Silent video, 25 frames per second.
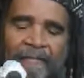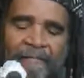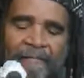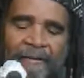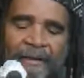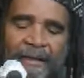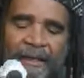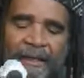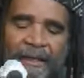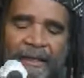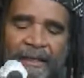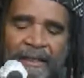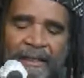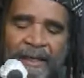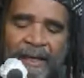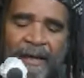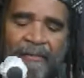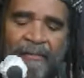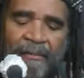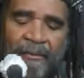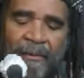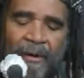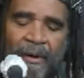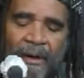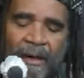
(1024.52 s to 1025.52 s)
Vinegar
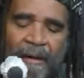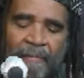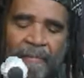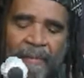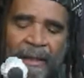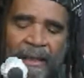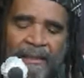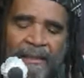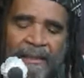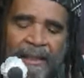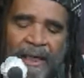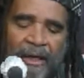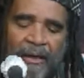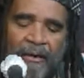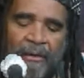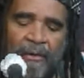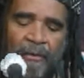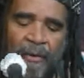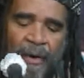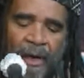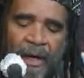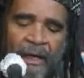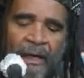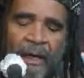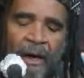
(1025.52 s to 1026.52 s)
and water makes a
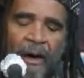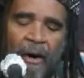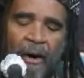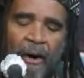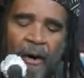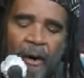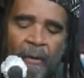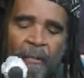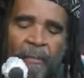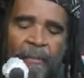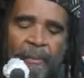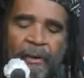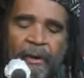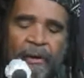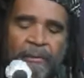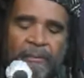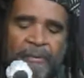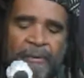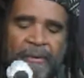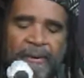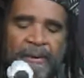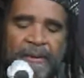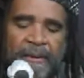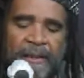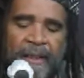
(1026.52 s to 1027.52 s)
great
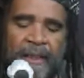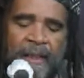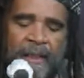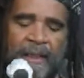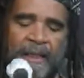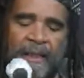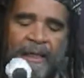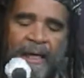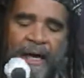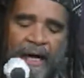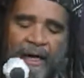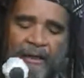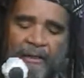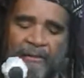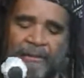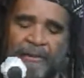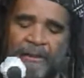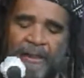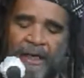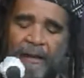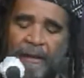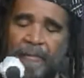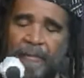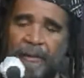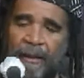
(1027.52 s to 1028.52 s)
all-purpose
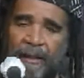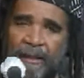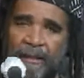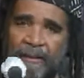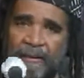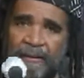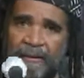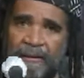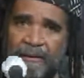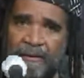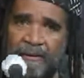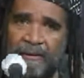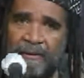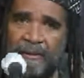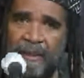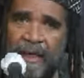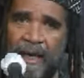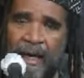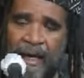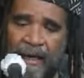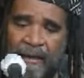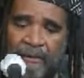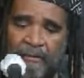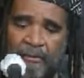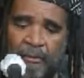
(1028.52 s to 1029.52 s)
countertop cleanser
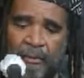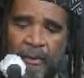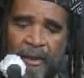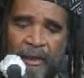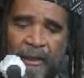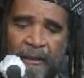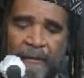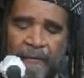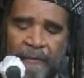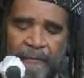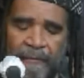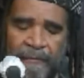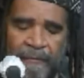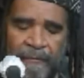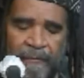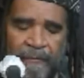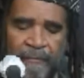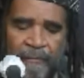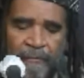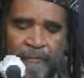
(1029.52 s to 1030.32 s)
as well.